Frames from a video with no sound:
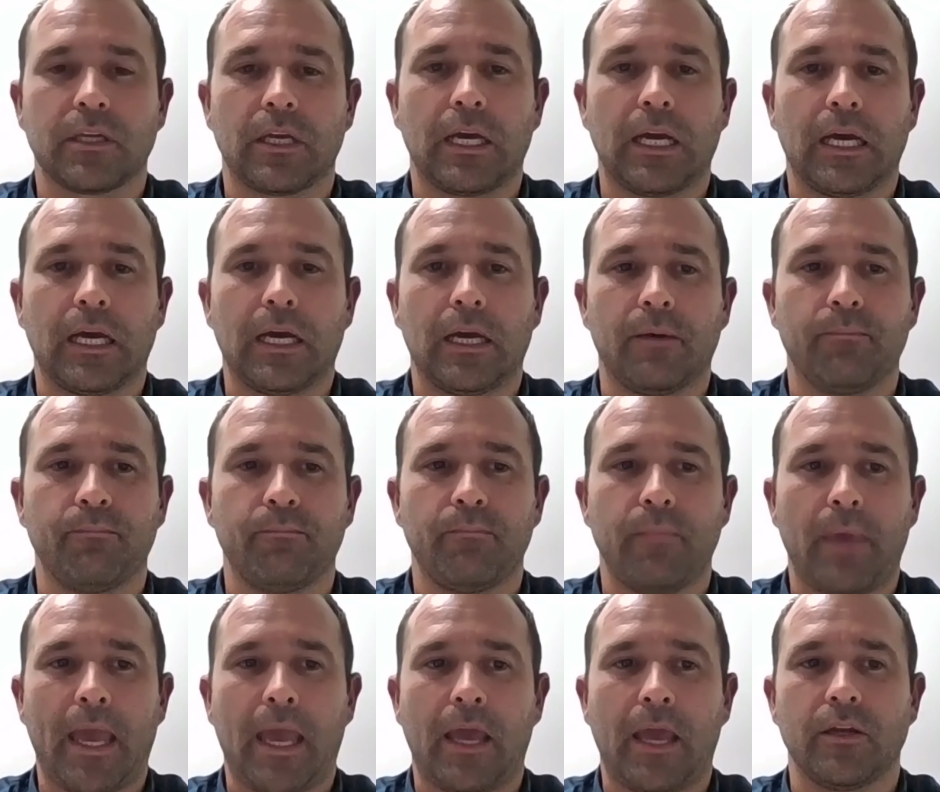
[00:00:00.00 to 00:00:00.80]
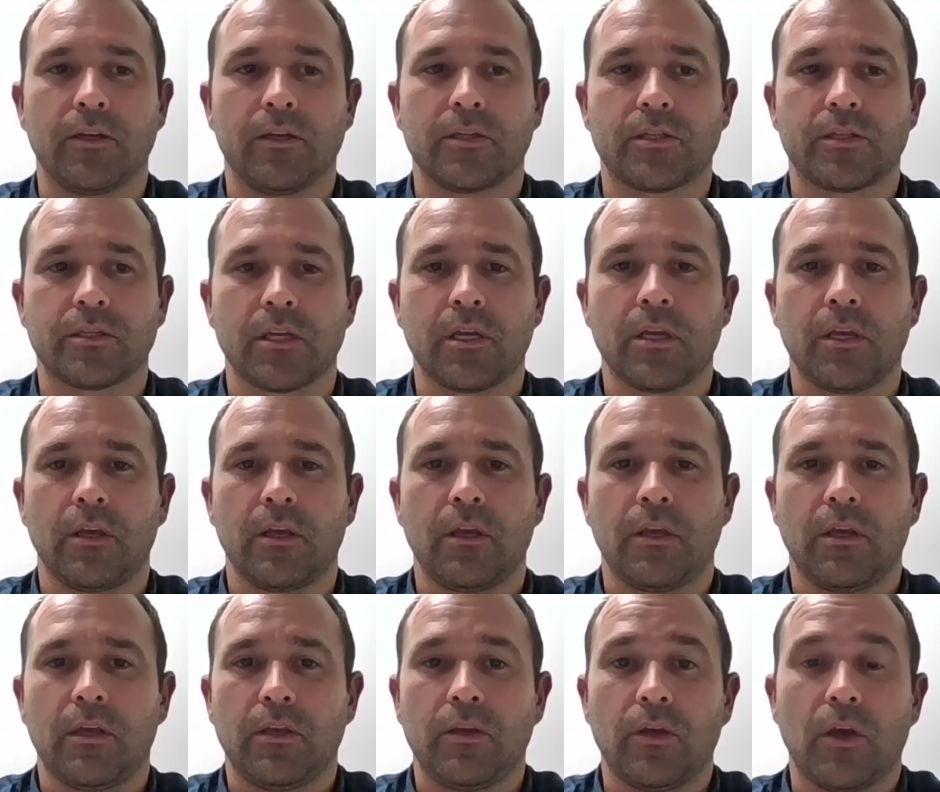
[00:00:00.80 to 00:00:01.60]
And
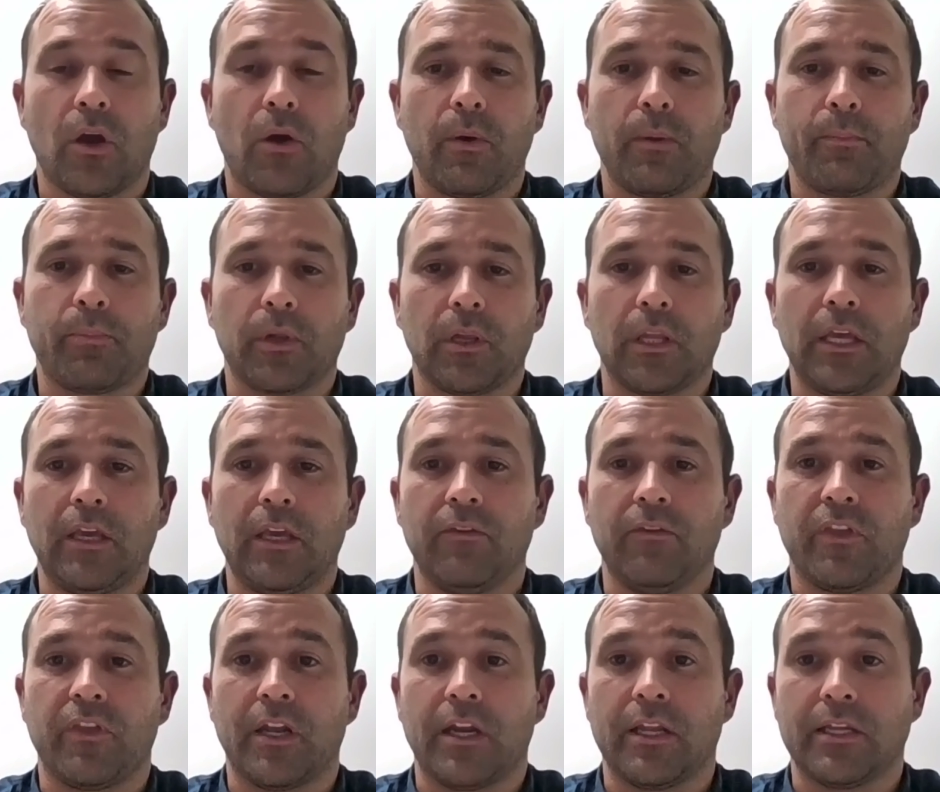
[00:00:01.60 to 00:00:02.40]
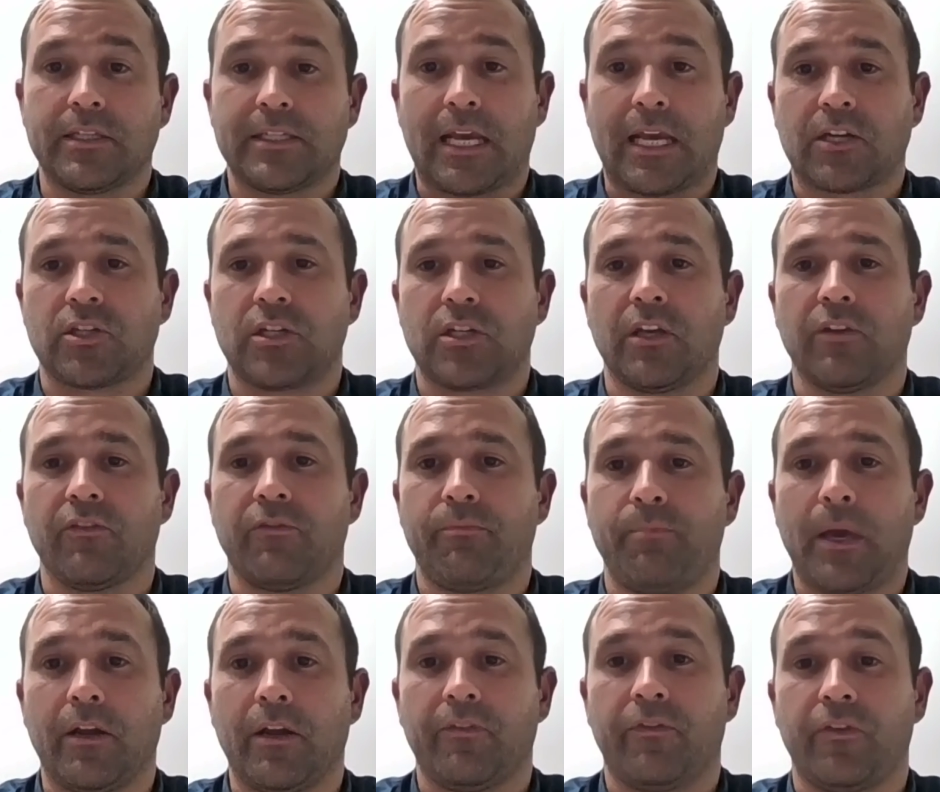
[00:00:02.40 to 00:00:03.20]
we believe that it's actually
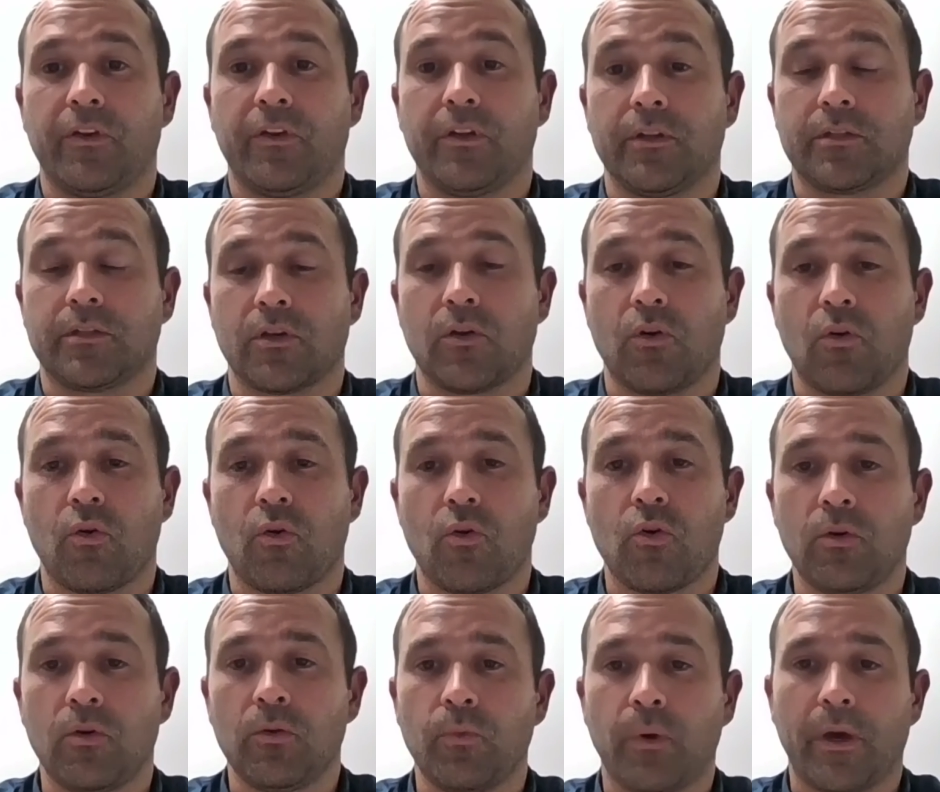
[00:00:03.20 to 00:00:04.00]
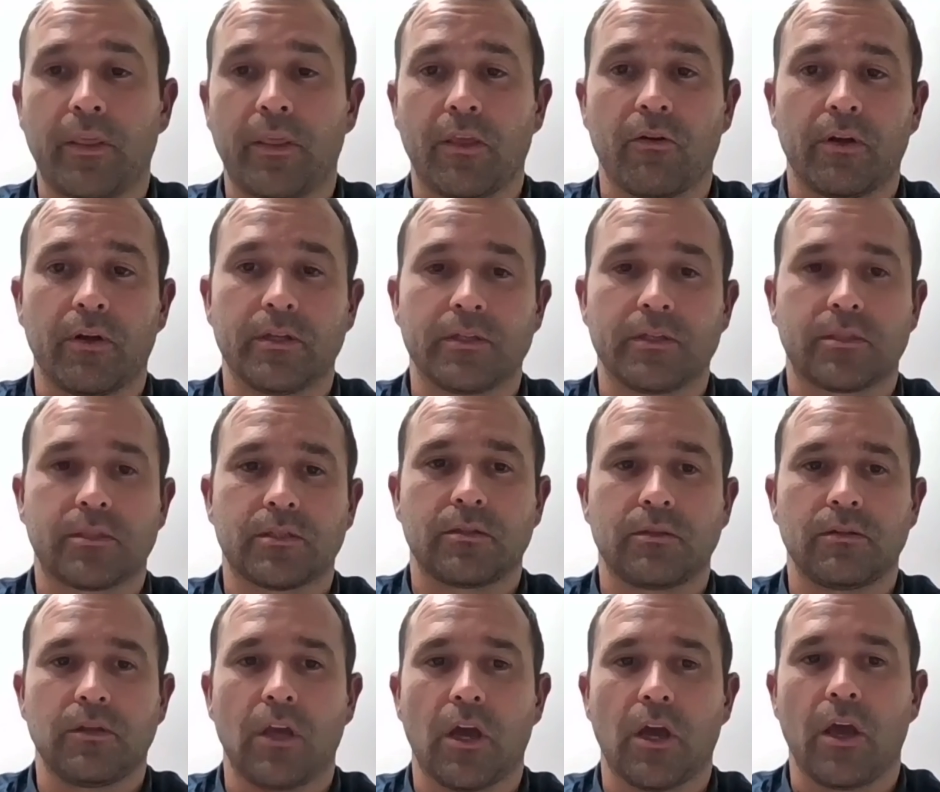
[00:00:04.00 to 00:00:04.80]
of benefit to all, whether
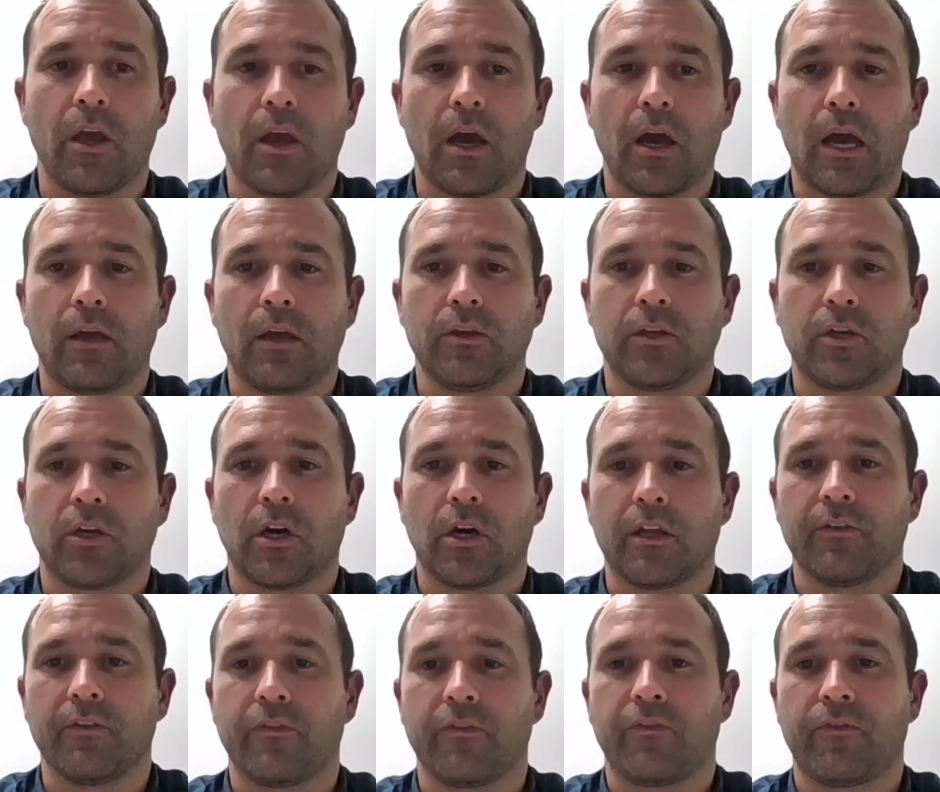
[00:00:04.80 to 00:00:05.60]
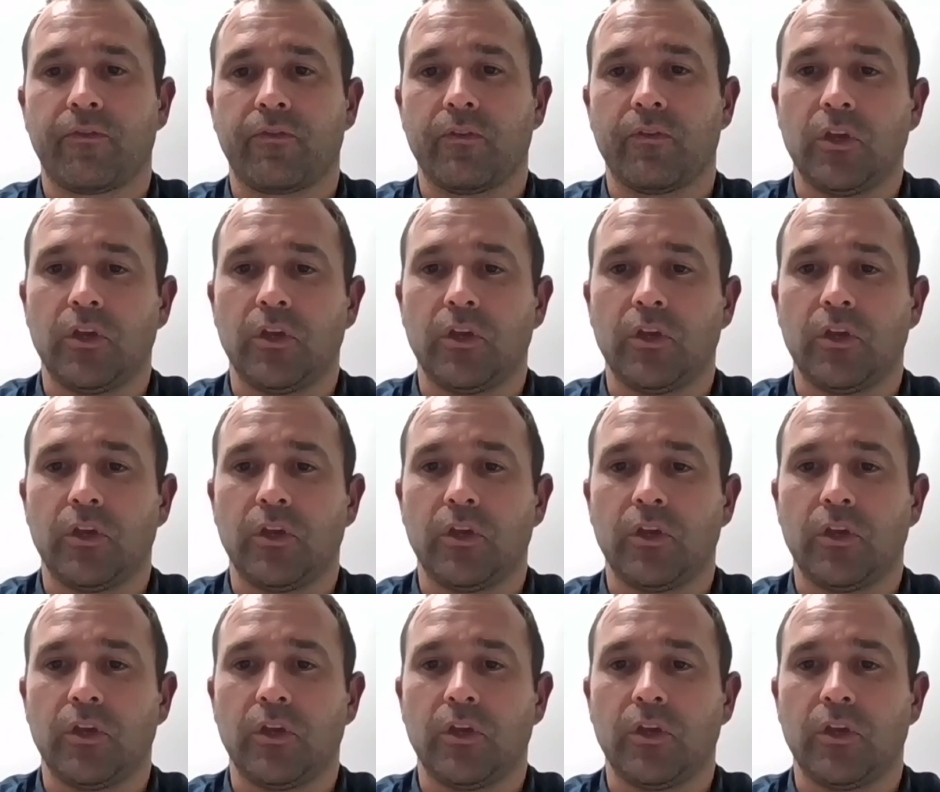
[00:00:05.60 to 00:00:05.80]
it's, at the